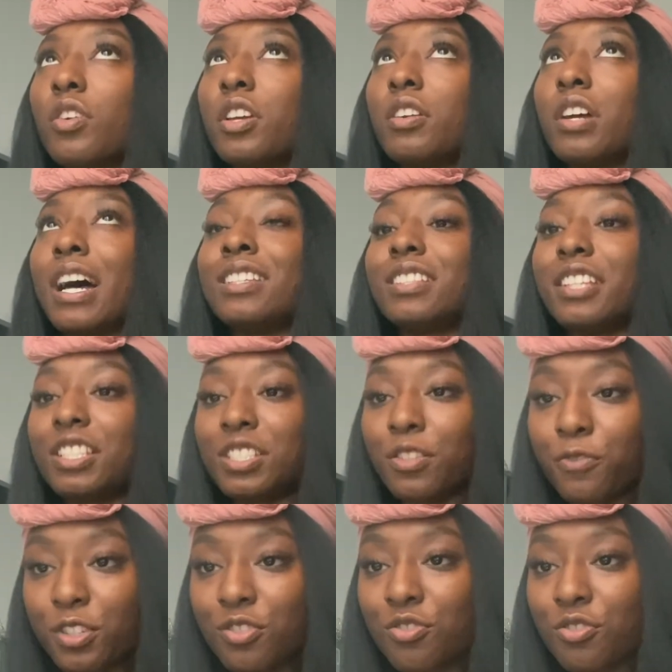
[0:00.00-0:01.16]
as an
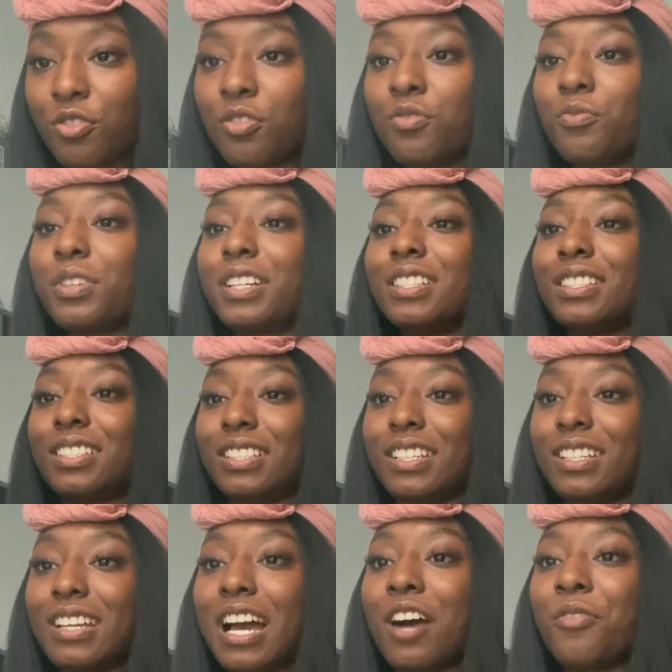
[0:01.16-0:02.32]
individual, we can see
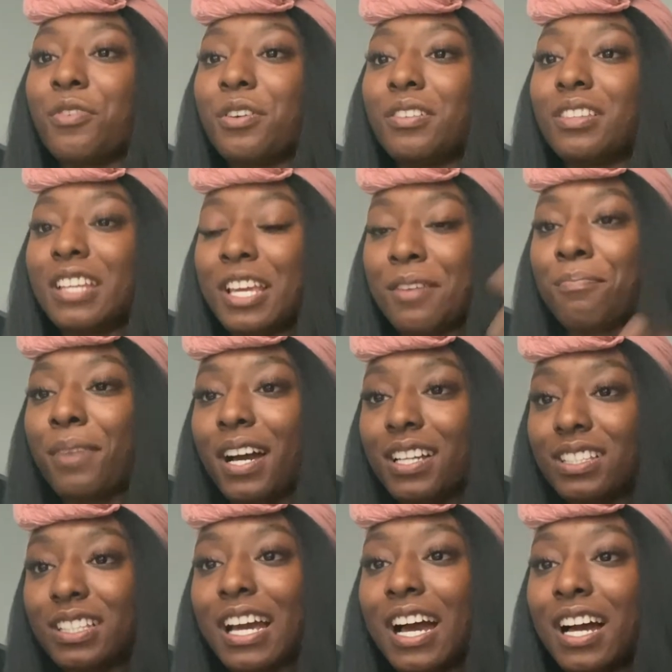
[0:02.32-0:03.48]
how the impact
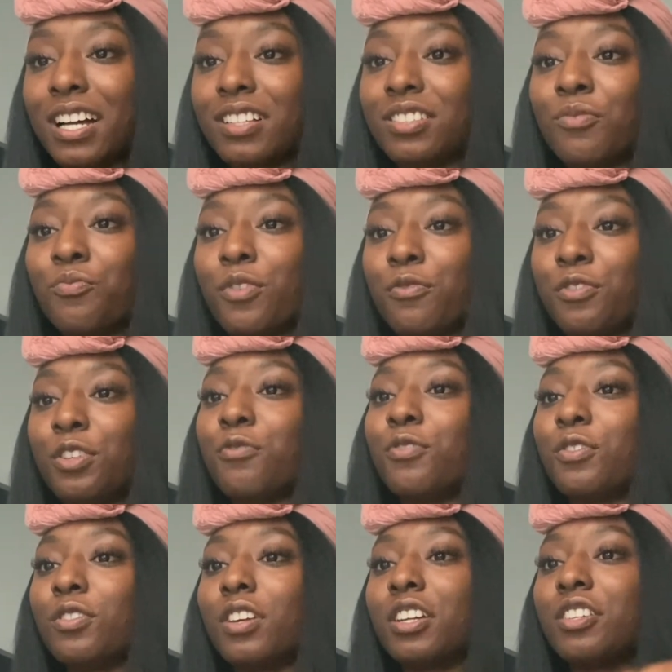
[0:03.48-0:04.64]
it has on whether you feel
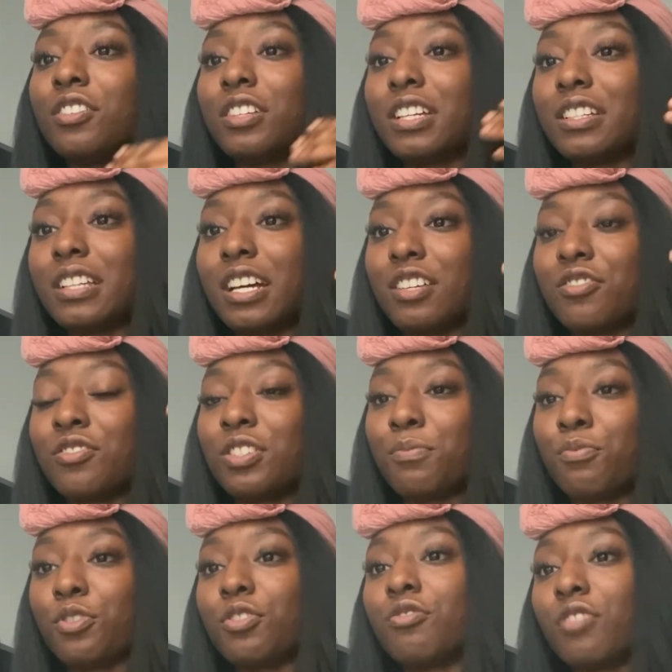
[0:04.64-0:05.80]
like you can actually
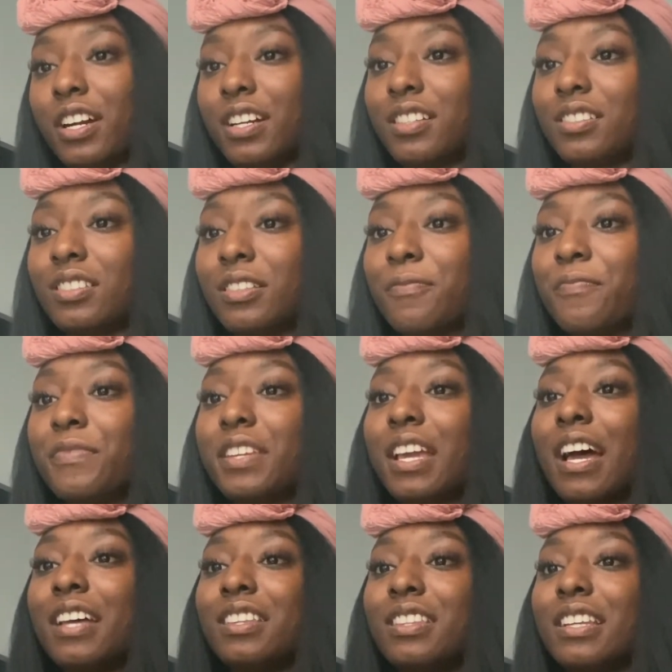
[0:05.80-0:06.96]
progress.
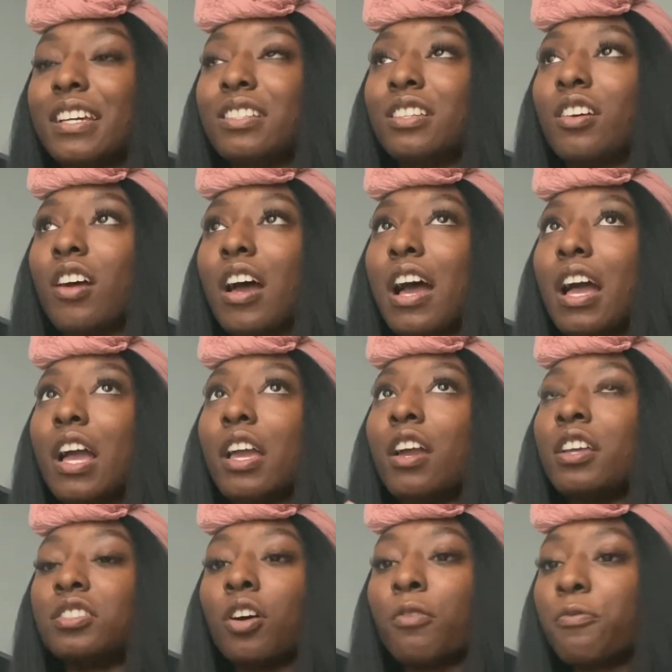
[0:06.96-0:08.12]
And then
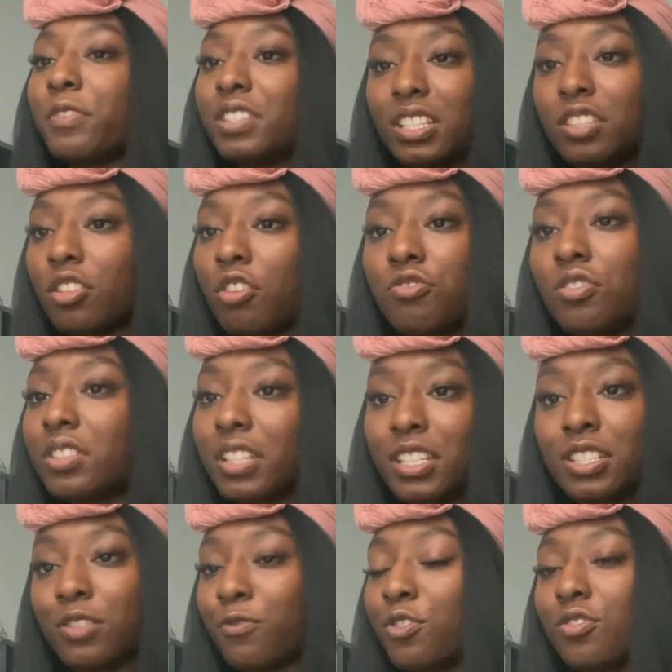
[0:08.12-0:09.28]
it's obviously not just an
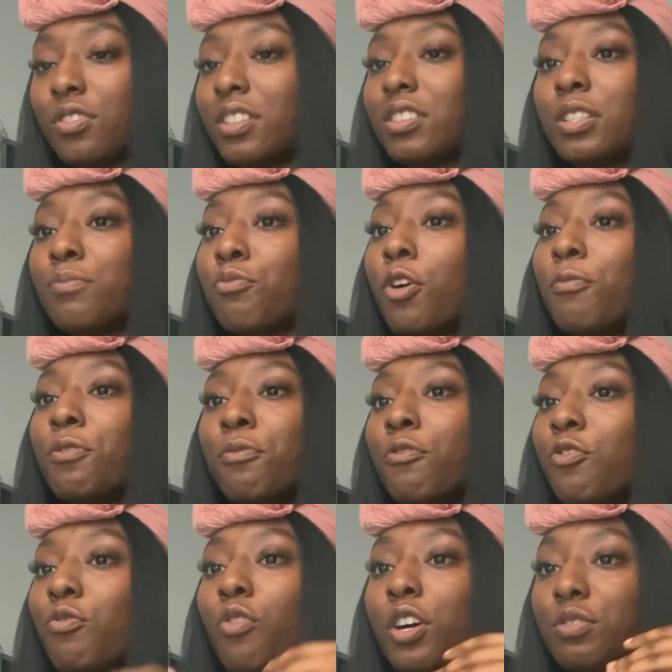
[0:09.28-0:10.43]
individualistic problem,
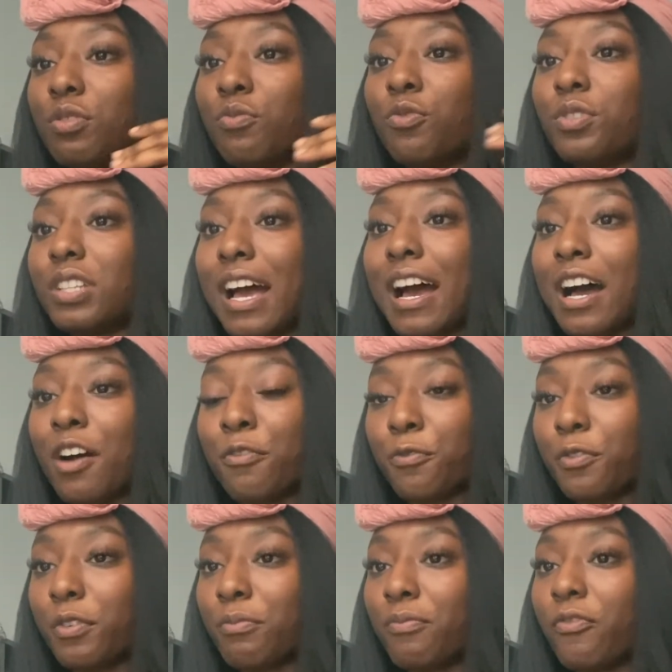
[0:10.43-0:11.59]
otherwise we wouldn't have
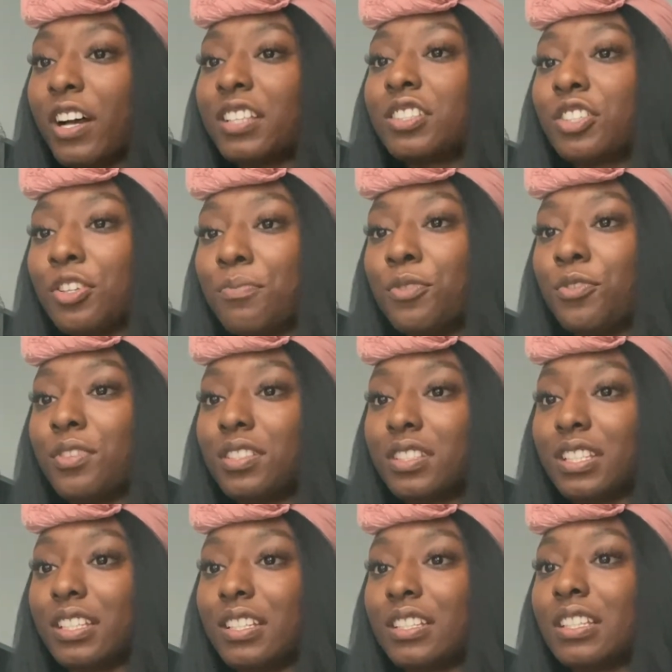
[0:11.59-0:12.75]
vast
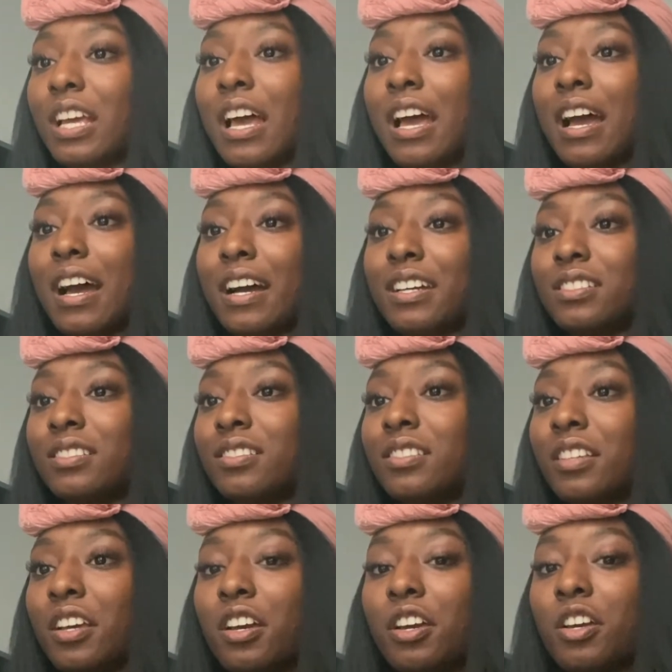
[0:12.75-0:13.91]
communities and
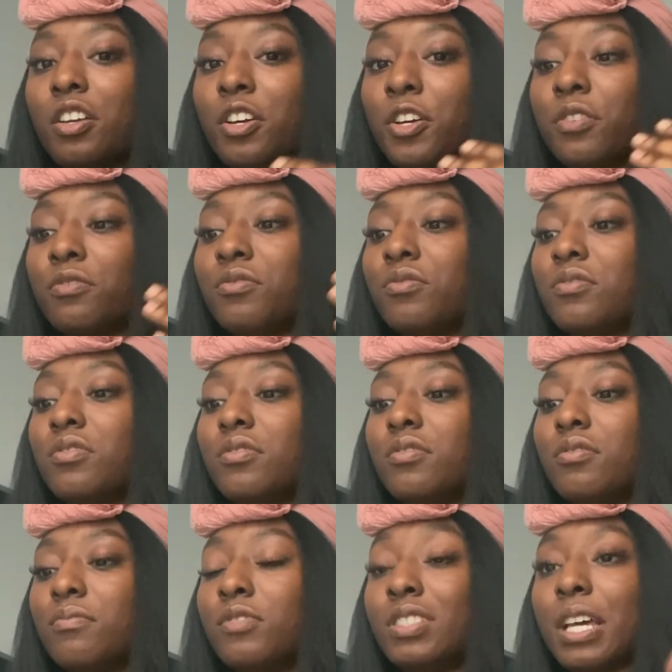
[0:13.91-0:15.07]

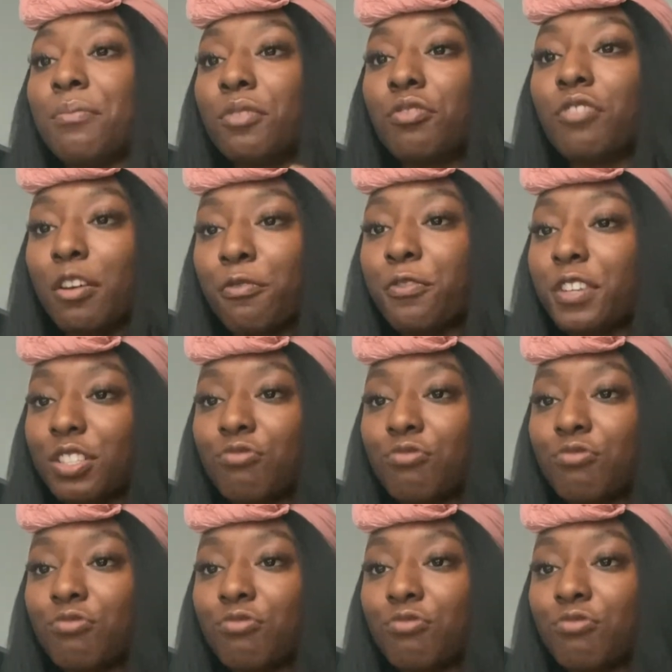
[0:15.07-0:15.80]
demographics